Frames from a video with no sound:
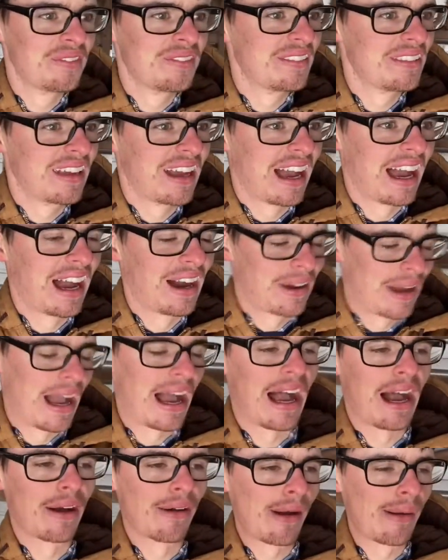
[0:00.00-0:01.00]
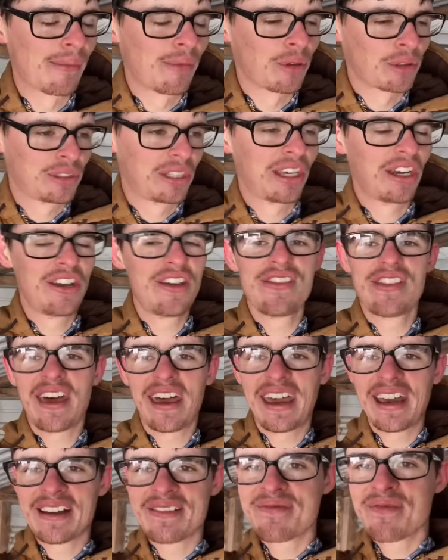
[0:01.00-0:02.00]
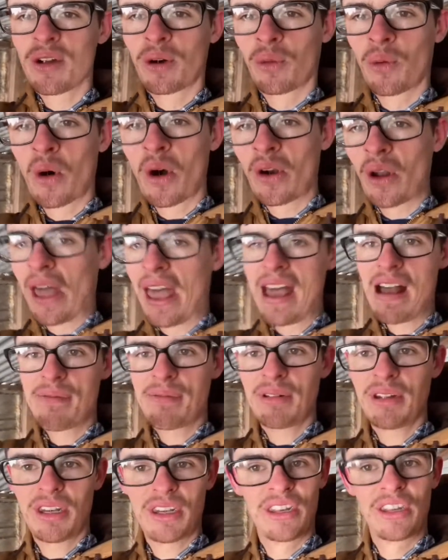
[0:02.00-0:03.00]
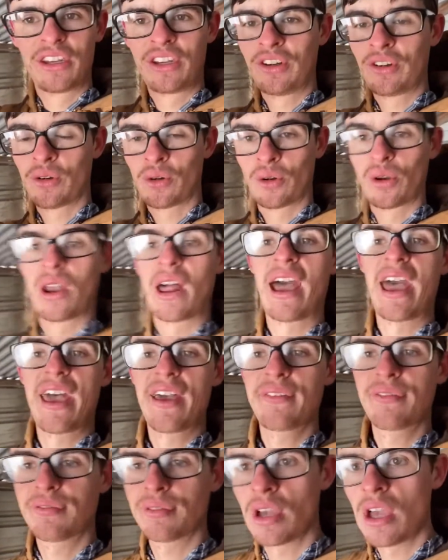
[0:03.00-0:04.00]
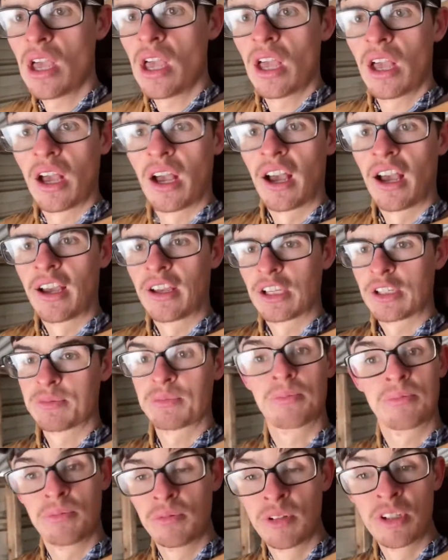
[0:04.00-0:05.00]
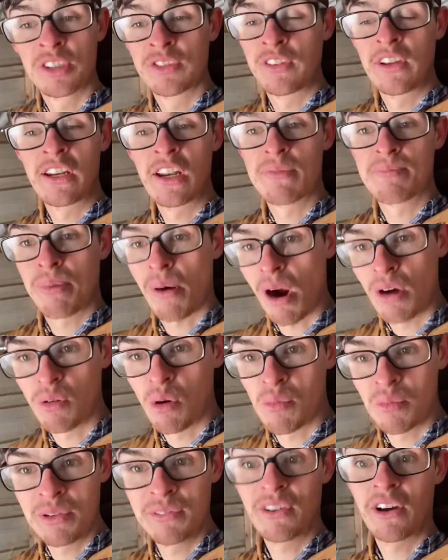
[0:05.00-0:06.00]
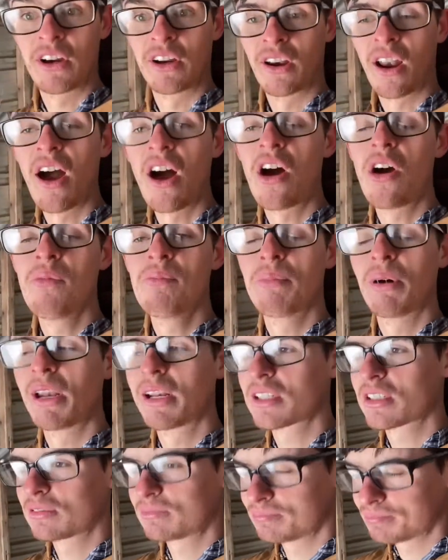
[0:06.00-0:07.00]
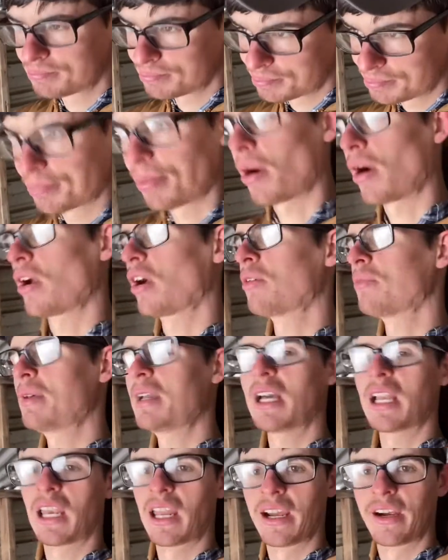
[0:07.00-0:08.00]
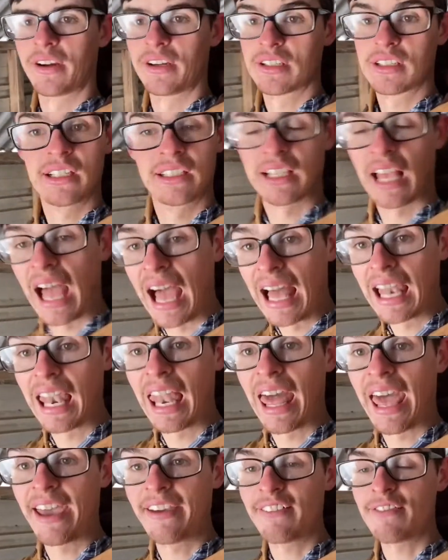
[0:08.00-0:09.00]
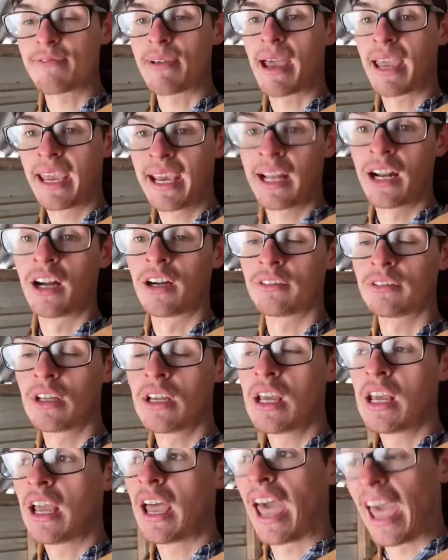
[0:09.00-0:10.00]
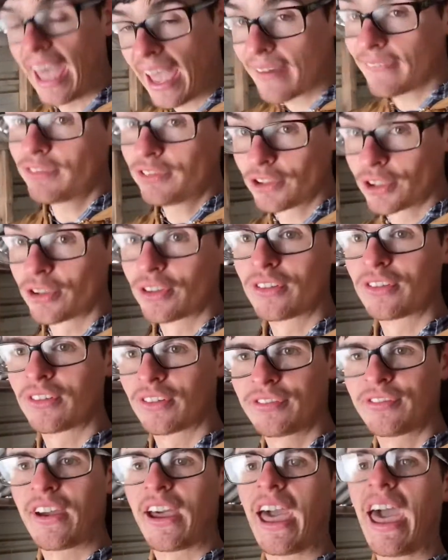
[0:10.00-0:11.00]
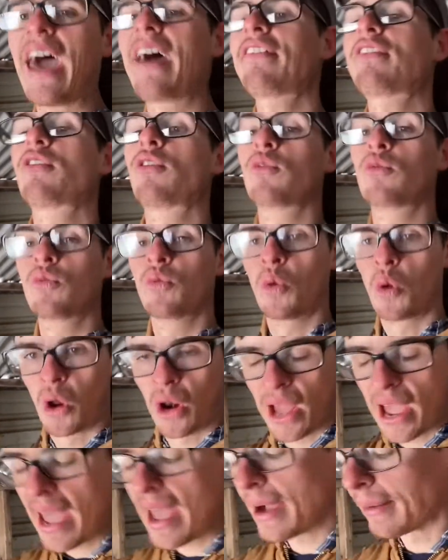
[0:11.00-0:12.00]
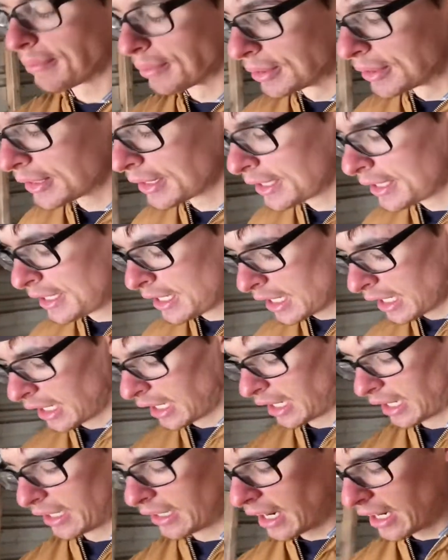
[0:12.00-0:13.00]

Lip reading: I'm going to tell you that and what happened, and you're going to laugh. This video probably won't be very long, but it's probably going to be hilarious because I laughed my head off after what happened. Not